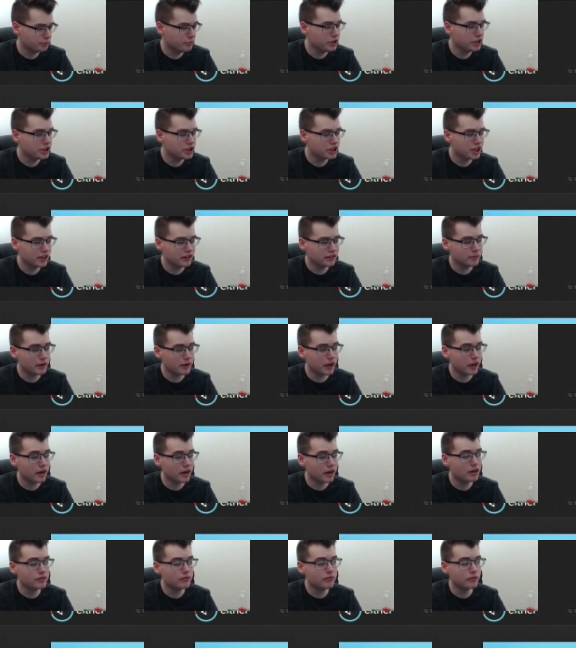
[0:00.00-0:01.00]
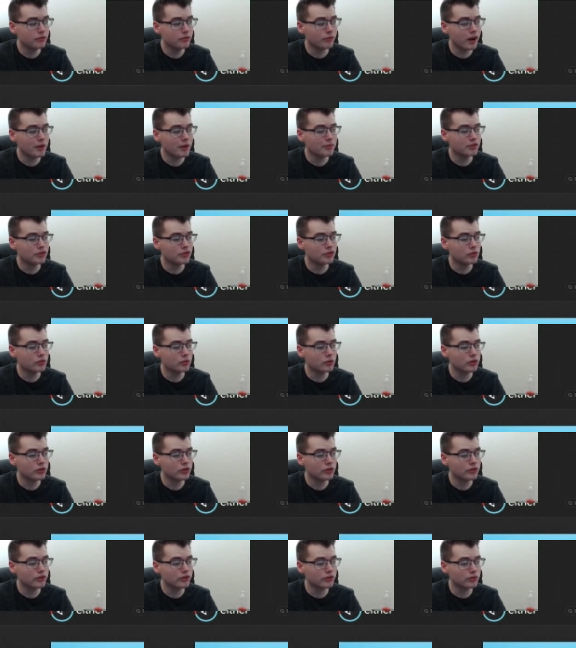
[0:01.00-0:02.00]
chased by 100 rabid
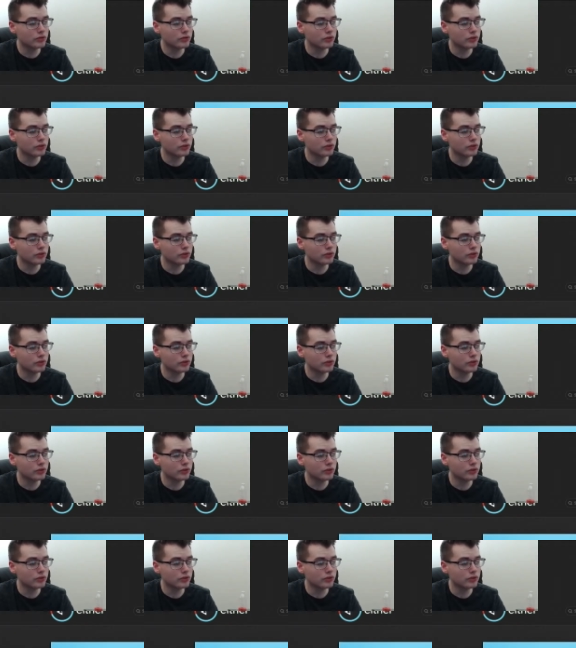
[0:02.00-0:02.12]
squirrels through a